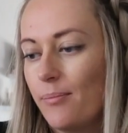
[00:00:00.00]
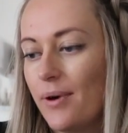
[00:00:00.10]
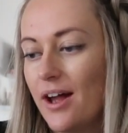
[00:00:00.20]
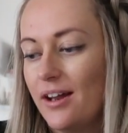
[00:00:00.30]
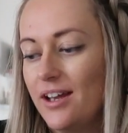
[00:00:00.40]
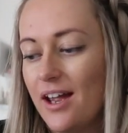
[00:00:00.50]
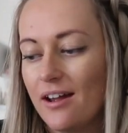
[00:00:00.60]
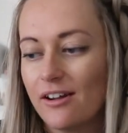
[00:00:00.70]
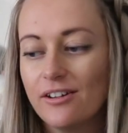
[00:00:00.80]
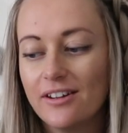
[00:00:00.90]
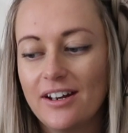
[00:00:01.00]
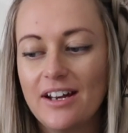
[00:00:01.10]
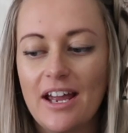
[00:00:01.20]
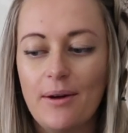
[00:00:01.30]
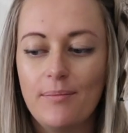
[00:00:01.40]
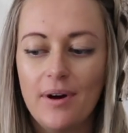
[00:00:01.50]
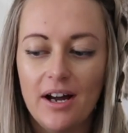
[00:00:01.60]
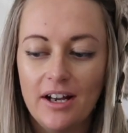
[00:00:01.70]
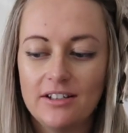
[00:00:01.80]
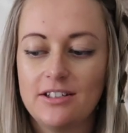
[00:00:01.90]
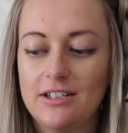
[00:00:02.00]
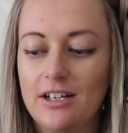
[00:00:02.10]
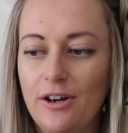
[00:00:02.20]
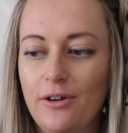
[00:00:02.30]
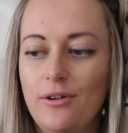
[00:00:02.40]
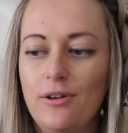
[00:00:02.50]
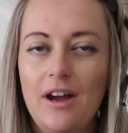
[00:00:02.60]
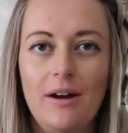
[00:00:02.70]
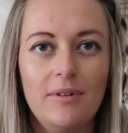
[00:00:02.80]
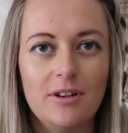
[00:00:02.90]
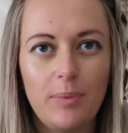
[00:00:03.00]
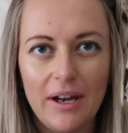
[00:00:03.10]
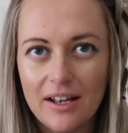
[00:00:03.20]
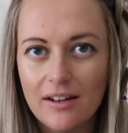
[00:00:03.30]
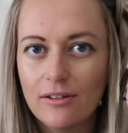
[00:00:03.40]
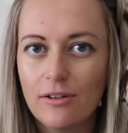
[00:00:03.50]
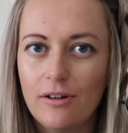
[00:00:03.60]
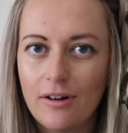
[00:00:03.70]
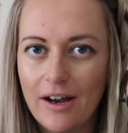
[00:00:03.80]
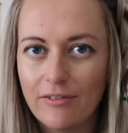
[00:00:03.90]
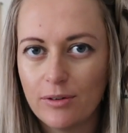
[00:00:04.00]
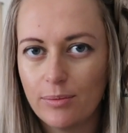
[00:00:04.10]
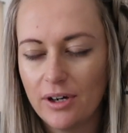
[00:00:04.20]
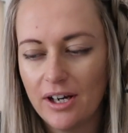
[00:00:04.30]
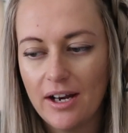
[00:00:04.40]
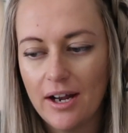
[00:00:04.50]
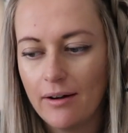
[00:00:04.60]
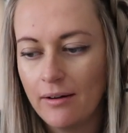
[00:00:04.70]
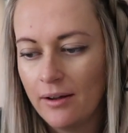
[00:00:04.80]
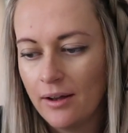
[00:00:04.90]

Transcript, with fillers: But yeah, because I didn't get much, I don't know how much baking soda I have to put in now.